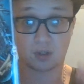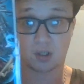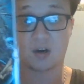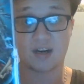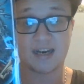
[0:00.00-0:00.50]

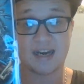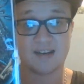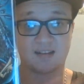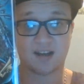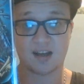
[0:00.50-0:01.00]
Glory and
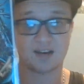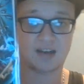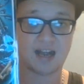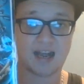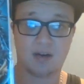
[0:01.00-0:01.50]
this other
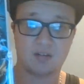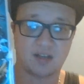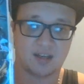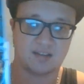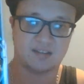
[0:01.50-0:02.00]
guy who's
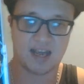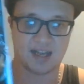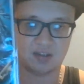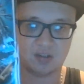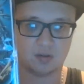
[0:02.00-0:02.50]
like a tech
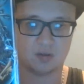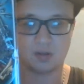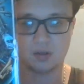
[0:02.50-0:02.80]
dude